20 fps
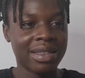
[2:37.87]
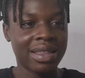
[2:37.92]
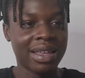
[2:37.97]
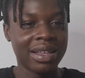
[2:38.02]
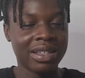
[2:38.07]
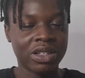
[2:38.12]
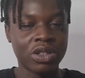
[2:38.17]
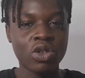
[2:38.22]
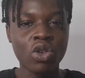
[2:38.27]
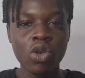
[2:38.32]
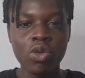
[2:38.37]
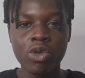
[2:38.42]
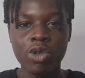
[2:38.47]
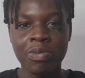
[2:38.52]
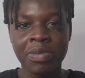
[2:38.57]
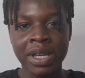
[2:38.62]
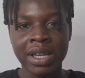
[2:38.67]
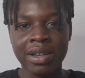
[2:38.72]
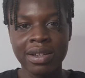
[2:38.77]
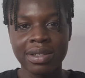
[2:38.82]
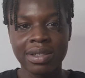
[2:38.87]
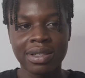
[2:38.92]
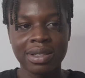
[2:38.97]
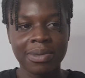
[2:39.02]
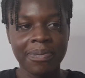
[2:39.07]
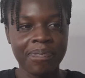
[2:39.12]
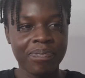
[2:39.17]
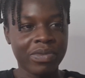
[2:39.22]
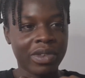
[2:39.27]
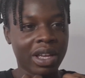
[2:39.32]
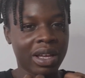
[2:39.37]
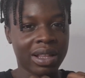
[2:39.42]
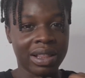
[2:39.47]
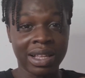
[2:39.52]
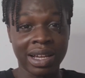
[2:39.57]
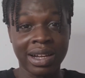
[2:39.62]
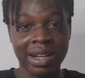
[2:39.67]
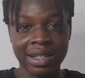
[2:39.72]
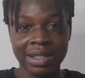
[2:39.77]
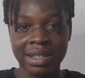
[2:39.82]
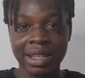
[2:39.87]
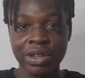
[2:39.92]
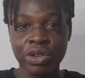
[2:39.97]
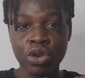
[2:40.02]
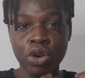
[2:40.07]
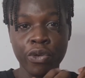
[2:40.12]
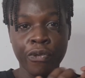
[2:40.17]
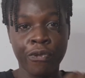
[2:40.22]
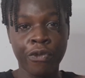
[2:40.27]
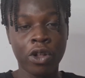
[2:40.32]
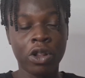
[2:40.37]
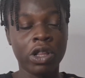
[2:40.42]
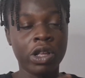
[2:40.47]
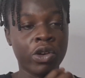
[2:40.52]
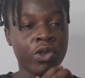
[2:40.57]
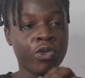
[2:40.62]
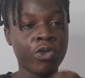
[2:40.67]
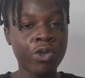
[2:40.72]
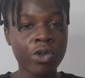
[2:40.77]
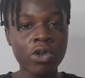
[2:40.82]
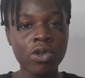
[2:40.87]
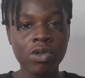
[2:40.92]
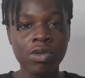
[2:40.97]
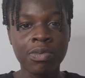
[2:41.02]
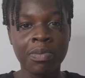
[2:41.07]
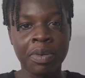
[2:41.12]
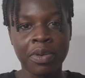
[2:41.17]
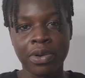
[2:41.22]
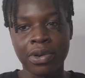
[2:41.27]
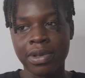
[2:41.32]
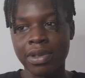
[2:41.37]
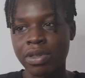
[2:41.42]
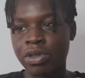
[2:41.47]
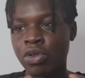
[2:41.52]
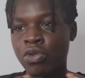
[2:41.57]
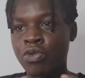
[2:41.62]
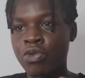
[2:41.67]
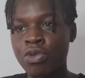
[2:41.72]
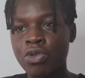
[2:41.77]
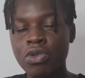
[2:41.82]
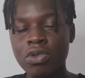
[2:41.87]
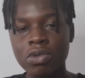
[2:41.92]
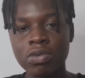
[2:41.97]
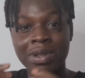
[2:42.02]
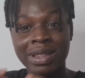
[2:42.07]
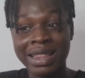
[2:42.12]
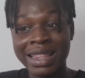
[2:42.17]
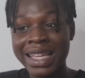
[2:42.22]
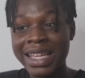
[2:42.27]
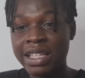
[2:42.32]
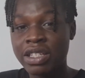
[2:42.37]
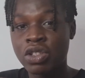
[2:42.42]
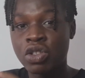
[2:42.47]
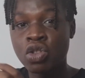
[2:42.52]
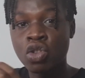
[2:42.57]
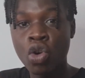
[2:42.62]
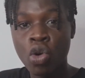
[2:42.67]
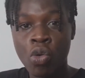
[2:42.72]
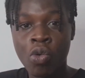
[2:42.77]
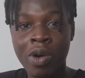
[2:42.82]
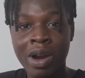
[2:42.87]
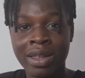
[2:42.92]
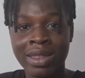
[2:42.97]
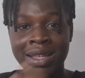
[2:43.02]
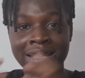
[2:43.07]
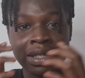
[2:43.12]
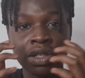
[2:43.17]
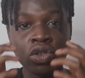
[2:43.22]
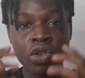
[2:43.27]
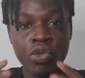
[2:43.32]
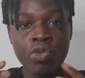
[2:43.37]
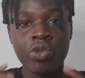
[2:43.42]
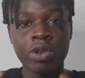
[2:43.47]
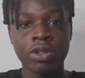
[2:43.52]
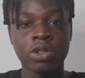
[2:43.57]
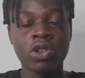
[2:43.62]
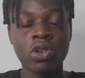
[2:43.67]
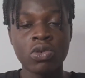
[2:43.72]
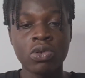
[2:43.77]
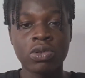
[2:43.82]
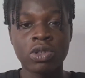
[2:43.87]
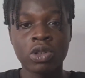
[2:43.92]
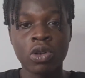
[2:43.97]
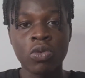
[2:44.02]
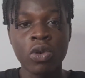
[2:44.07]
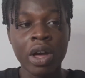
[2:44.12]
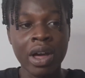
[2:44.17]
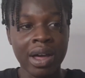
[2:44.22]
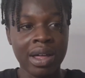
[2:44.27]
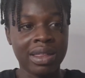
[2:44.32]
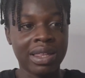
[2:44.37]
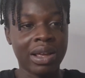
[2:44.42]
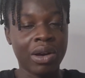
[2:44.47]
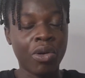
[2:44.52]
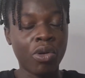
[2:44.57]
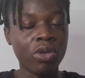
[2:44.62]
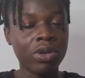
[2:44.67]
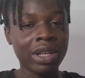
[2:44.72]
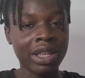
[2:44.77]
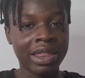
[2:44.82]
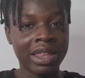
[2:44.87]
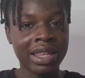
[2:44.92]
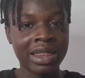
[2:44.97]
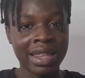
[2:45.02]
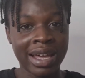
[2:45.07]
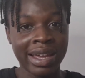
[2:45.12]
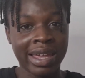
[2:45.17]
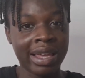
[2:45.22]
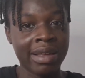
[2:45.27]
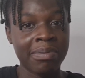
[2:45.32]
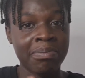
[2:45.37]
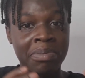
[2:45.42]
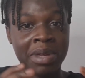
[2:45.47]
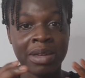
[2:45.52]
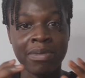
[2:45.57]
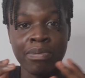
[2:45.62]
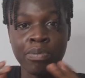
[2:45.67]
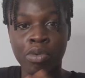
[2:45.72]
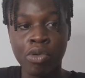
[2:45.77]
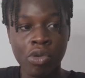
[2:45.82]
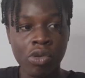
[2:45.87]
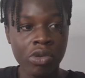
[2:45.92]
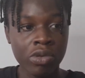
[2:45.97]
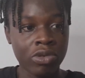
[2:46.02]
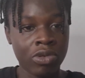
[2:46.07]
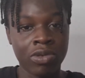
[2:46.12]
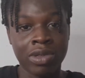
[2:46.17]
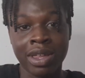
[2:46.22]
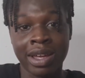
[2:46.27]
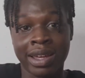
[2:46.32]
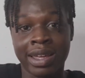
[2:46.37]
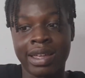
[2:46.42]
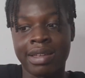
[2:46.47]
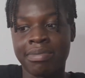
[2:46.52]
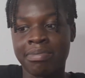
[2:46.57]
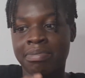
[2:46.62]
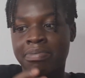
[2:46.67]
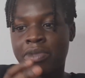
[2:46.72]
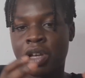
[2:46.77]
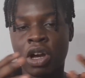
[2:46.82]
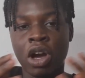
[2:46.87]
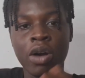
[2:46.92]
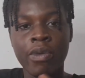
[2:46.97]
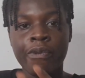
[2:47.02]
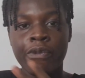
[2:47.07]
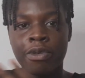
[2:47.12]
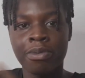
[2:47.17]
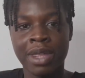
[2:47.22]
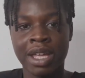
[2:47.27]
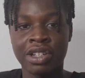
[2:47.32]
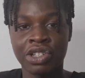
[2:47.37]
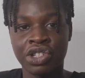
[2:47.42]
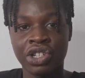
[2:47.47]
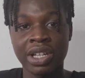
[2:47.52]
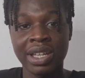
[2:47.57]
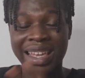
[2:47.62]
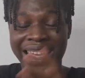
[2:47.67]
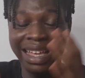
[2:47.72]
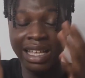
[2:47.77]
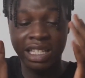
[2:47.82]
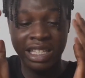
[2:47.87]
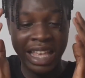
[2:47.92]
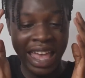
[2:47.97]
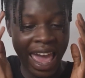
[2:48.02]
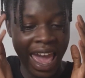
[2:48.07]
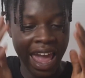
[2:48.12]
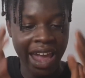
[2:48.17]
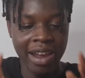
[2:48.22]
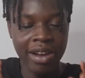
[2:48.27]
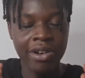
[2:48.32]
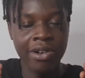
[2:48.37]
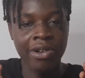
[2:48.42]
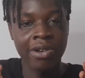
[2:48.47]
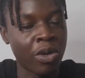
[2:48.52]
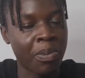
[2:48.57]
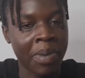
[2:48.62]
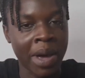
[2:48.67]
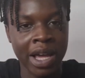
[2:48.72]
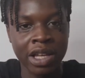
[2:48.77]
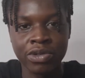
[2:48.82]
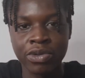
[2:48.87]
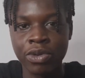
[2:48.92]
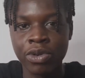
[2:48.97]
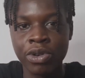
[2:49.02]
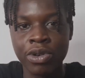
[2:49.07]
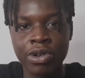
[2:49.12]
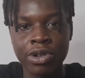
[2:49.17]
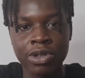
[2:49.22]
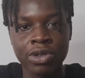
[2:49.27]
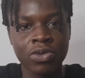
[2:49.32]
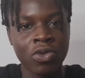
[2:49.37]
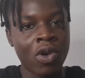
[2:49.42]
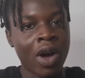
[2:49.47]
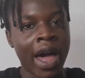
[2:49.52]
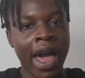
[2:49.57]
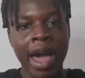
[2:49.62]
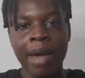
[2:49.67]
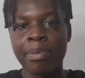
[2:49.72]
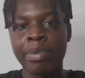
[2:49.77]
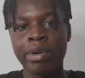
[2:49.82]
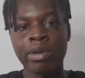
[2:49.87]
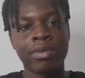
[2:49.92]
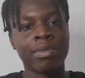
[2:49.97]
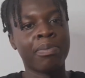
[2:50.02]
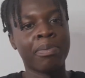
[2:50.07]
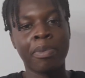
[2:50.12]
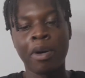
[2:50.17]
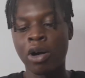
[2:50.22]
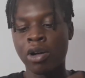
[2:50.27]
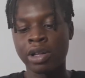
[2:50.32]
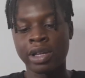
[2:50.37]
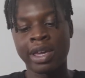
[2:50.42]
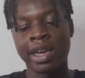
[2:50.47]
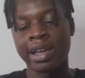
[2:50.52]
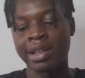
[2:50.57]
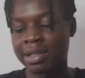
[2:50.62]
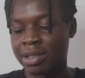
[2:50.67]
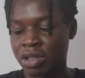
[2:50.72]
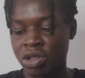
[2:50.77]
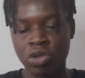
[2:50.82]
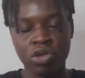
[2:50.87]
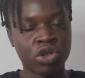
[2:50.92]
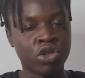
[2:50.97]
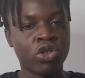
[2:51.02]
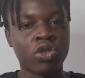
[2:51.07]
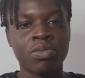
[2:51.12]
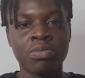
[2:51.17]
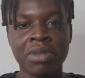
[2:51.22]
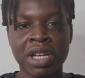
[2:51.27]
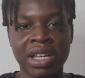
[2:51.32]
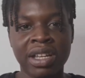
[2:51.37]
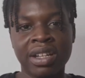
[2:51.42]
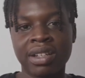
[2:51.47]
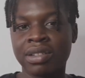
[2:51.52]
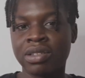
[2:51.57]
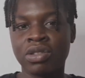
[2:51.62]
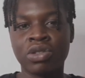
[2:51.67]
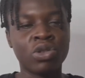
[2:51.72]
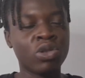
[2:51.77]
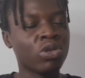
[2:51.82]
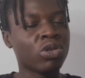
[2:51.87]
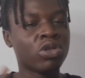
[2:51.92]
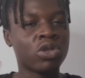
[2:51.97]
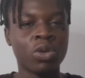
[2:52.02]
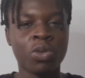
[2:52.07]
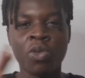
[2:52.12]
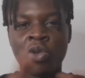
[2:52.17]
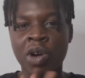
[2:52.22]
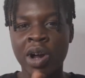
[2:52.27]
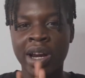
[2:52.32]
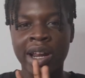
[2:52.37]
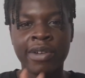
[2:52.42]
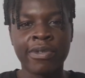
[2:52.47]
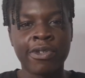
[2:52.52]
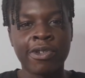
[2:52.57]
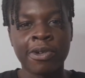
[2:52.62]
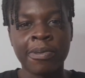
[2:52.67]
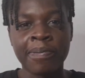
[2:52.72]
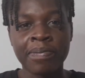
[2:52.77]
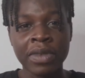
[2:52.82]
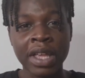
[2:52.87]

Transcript: It's normal, because like I said, you're following a rule, but the rule leads nowhere, there's no result. So the only thing that can be born or that can come from that shit is anger. The past few years, what happened? Podcasts, social media, YouTube, whatever.